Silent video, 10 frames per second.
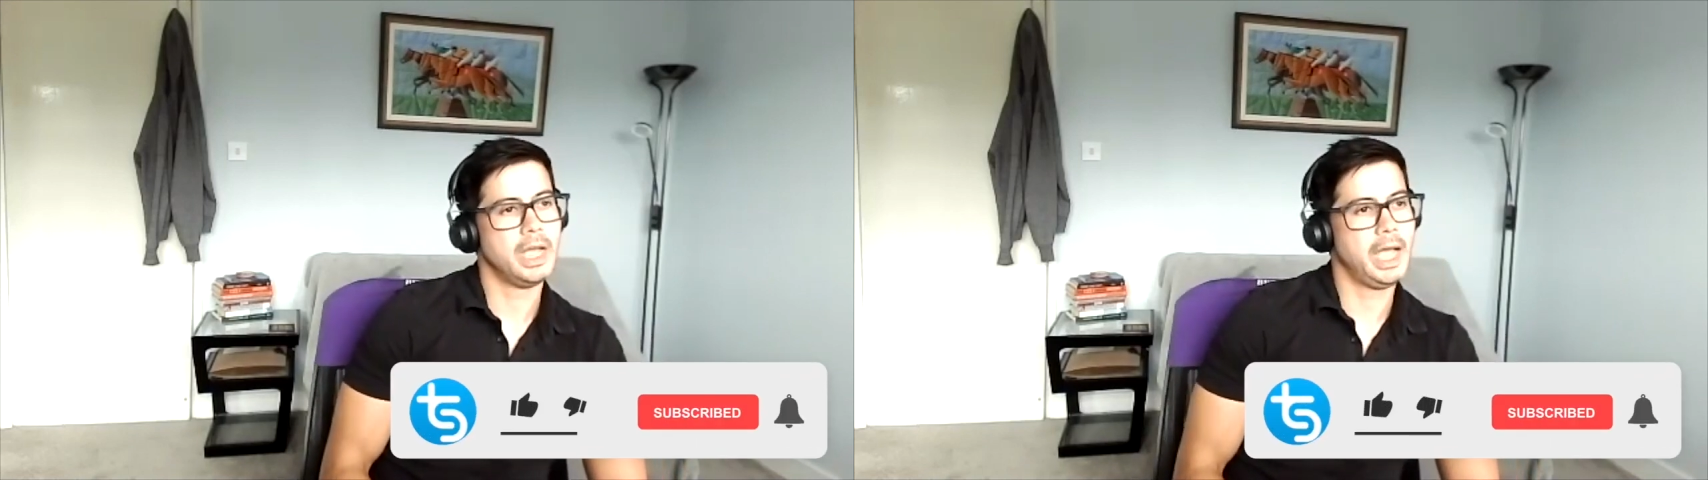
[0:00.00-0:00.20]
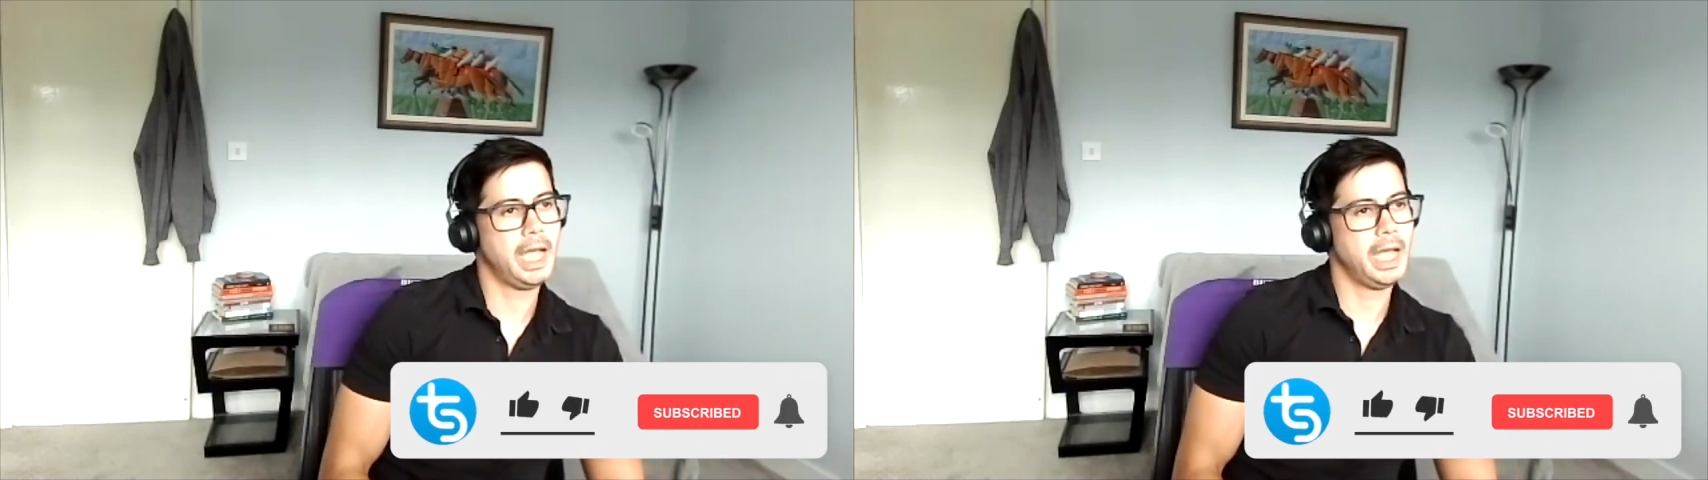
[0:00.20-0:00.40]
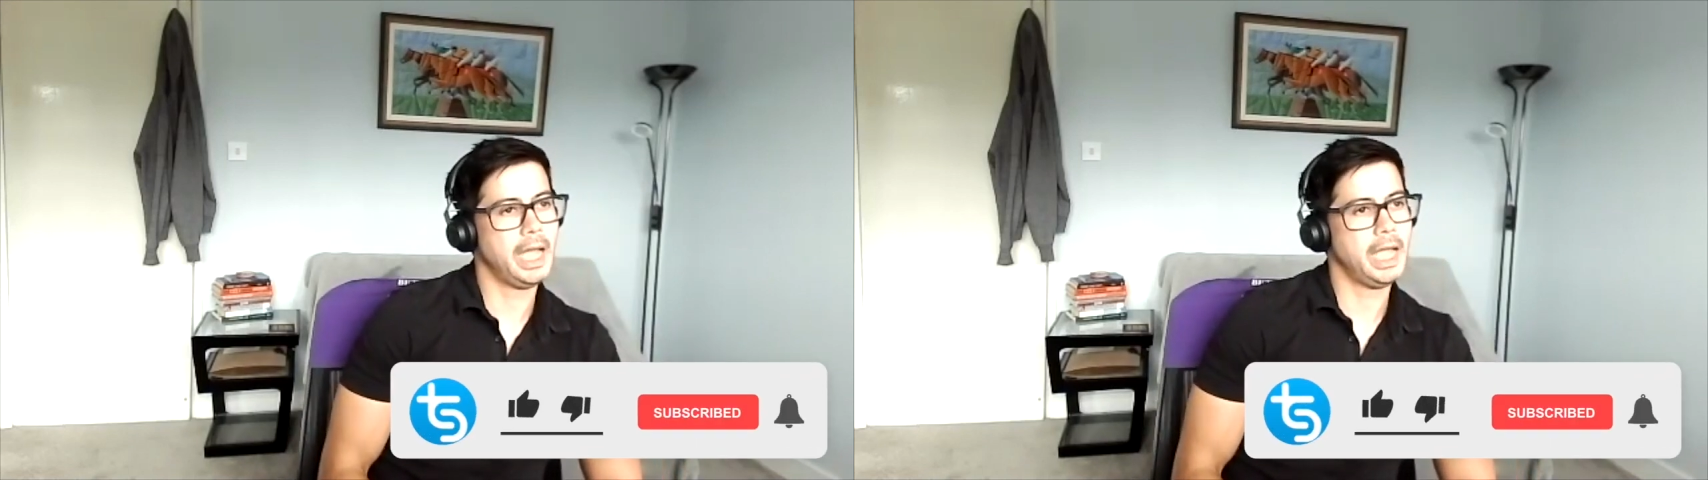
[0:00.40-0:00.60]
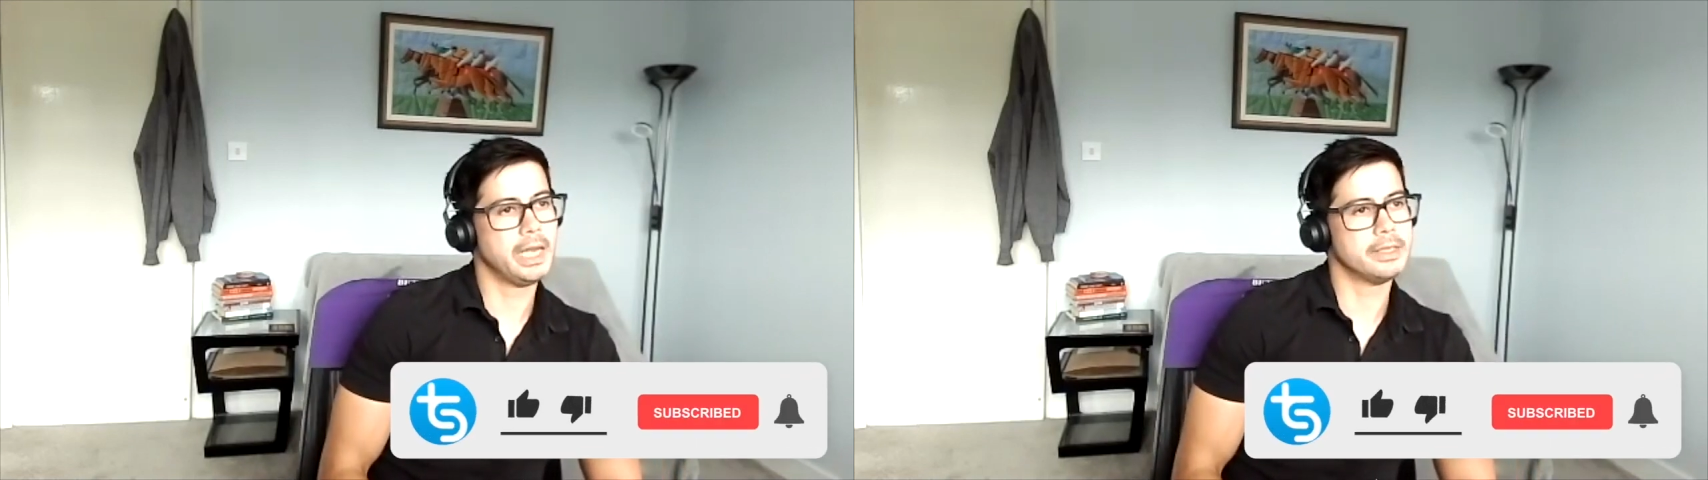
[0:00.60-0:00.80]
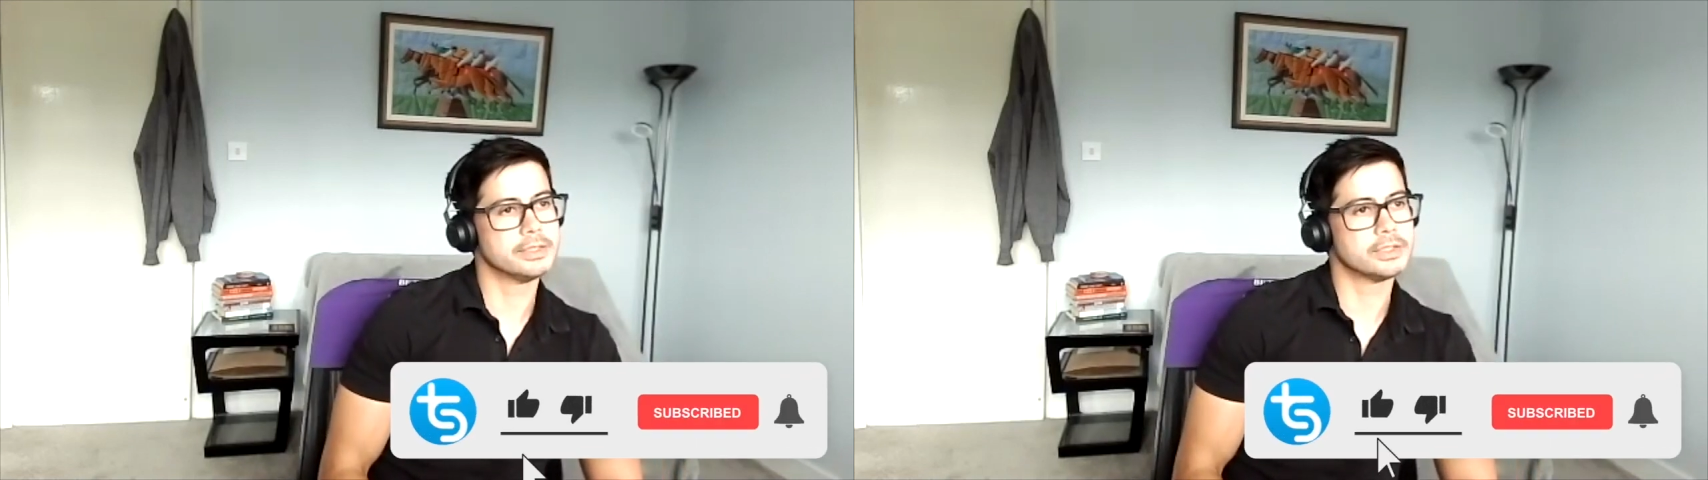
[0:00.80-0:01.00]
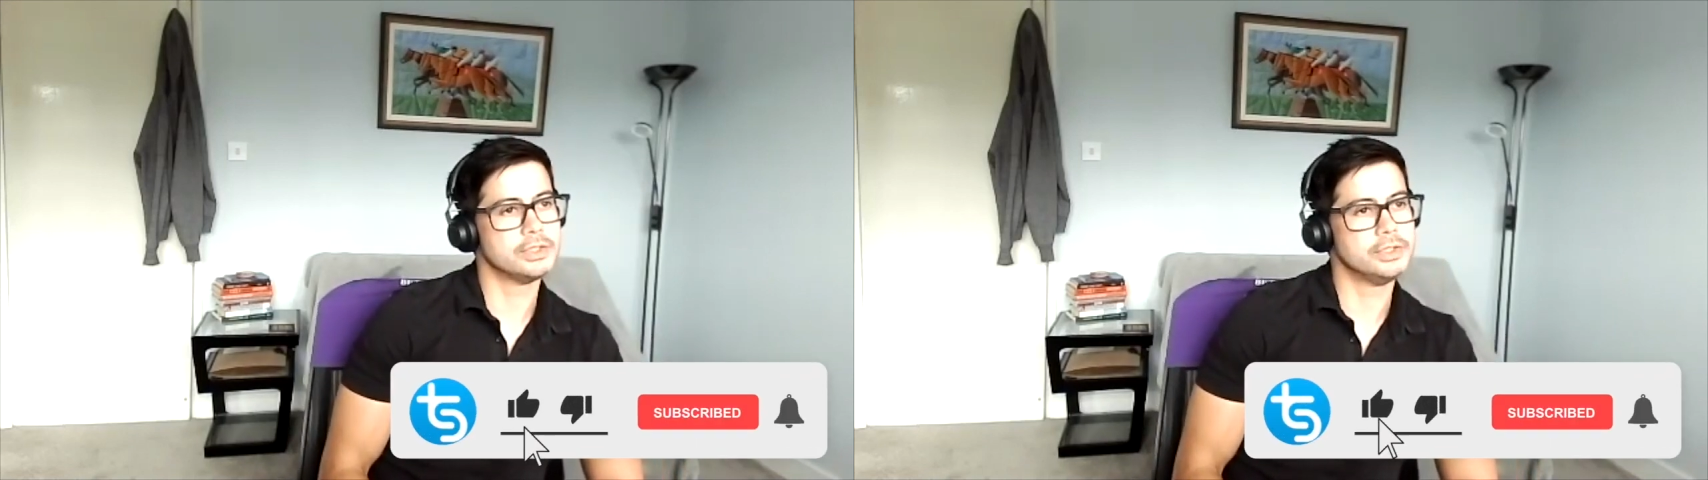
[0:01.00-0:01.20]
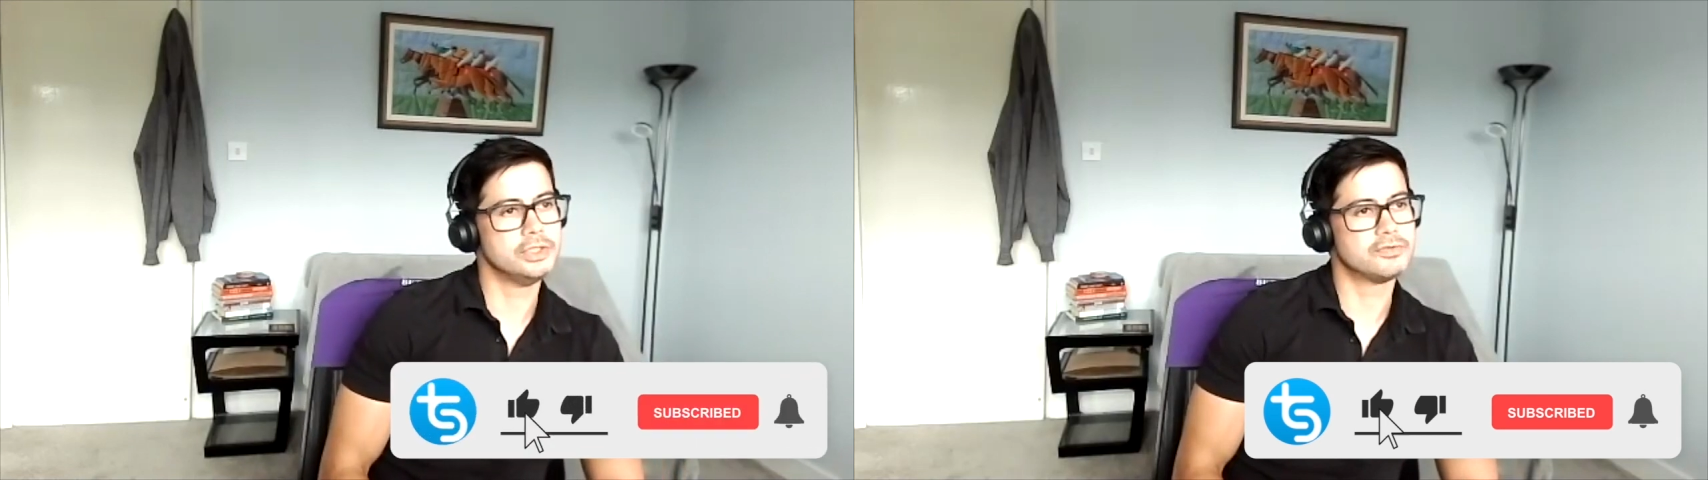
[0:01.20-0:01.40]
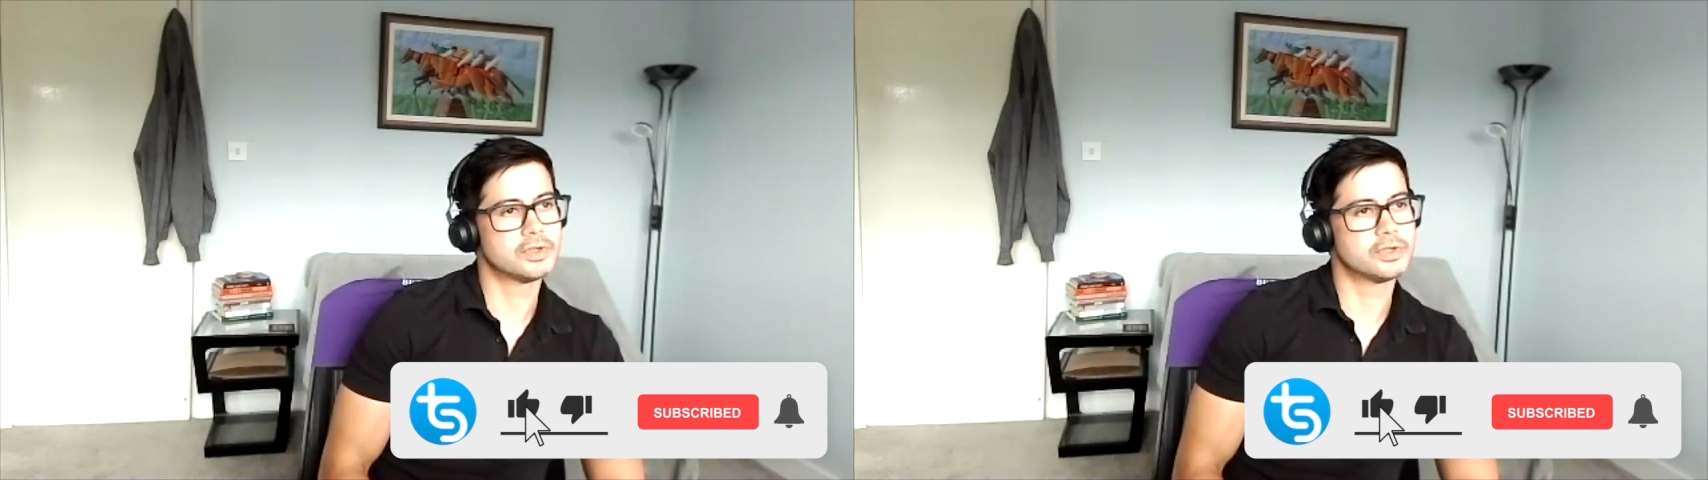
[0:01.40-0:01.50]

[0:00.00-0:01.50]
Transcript: and you've